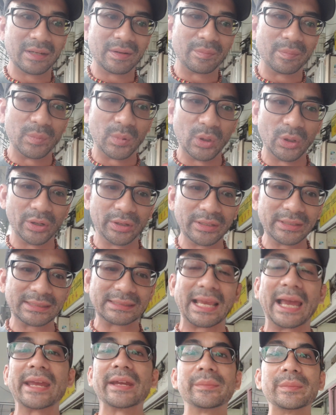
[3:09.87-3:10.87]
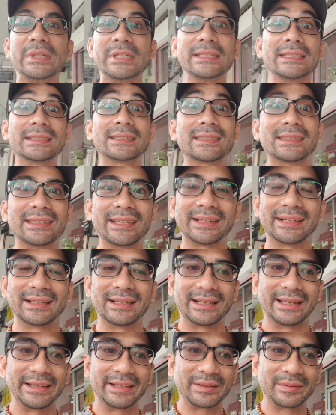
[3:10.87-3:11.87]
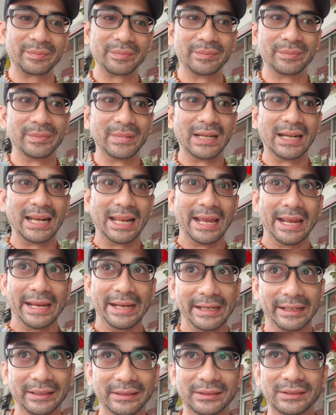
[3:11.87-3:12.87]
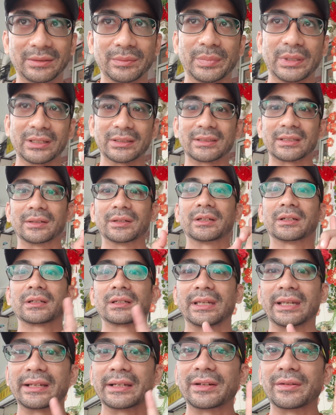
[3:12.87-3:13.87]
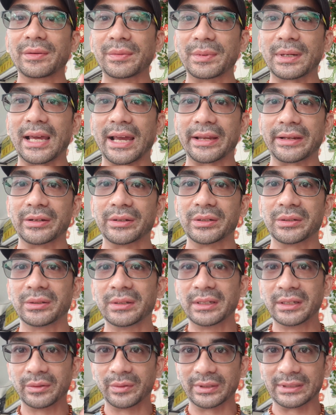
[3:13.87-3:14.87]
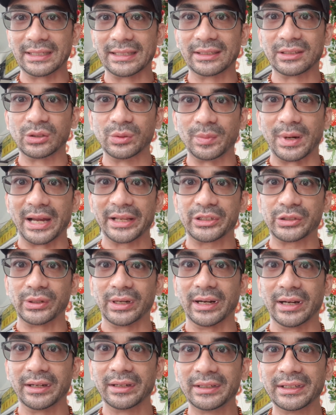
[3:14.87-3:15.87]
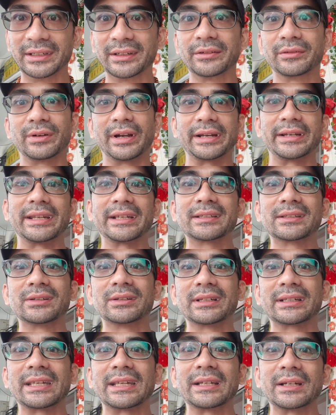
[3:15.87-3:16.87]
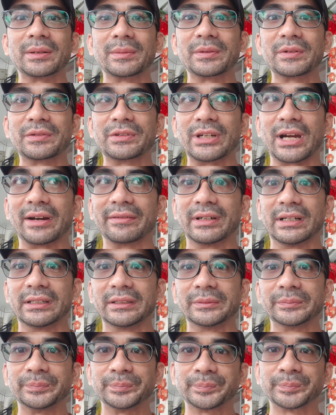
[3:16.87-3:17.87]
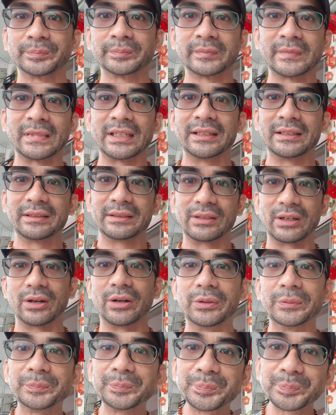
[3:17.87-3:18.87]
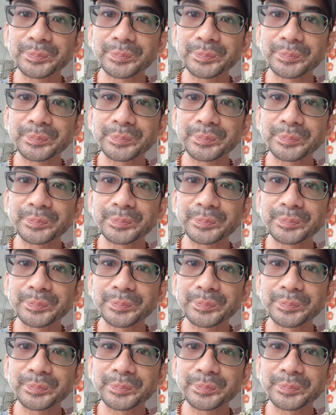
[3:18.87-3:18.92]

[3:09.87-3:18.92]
more Siamese than like Malay. So because the Kingdom of Melayu was in Sumatra, right next to the Kingdom of Java. So